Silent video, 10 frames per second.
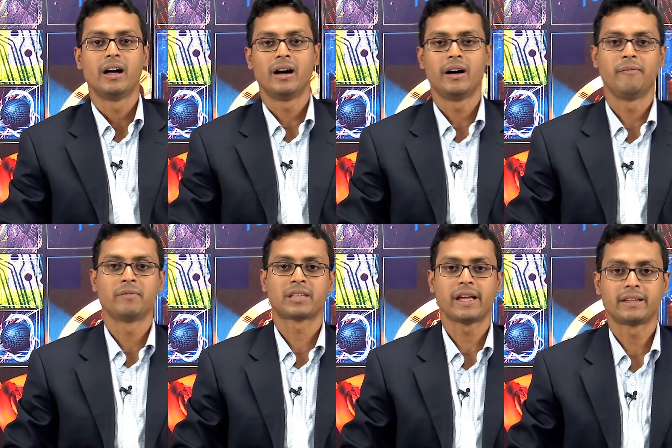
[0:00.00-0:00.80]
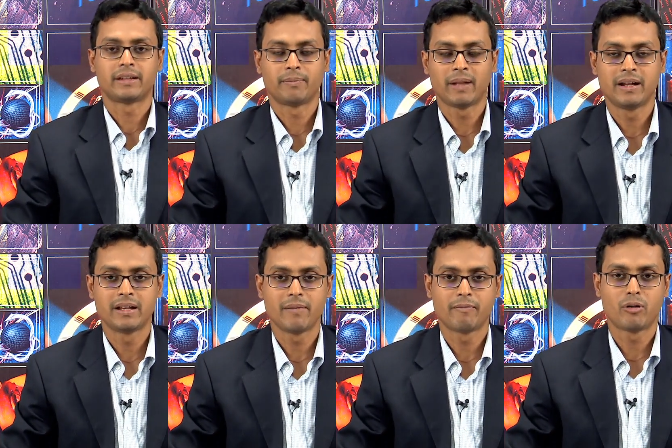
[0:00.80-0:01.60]

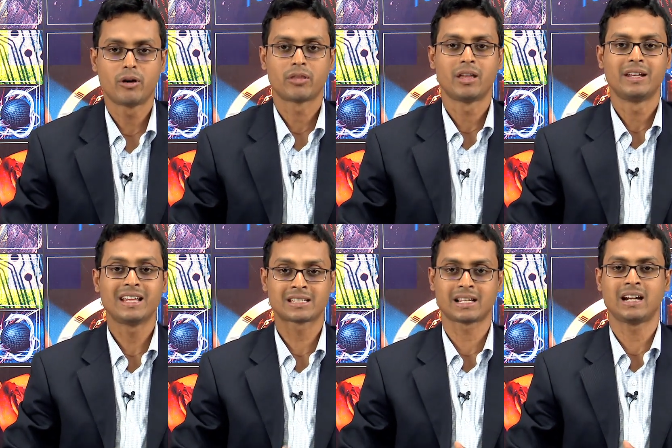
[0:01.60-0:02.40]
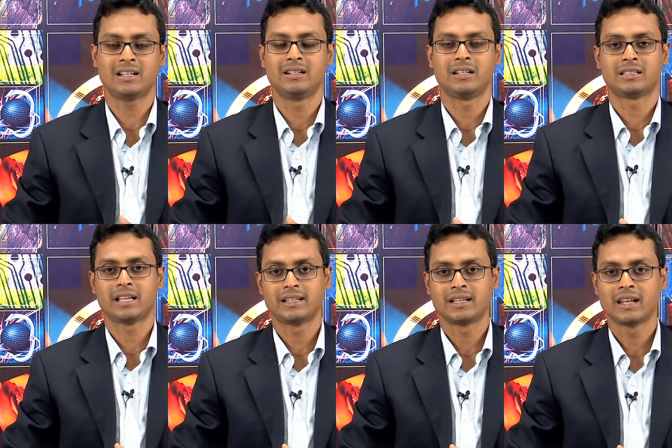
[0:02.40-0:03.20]
palladium for the next catalytic
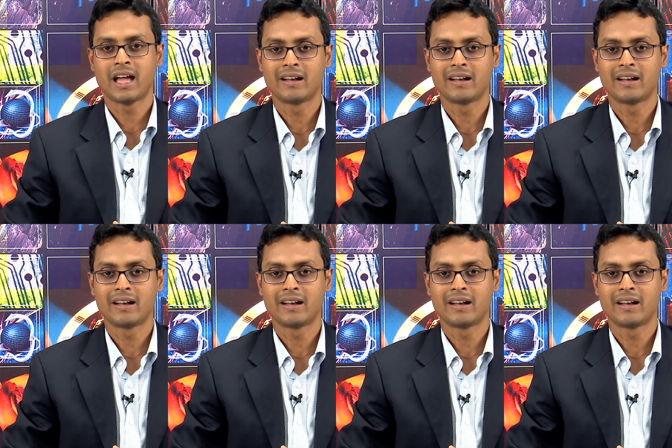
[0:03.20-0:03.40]
cycle,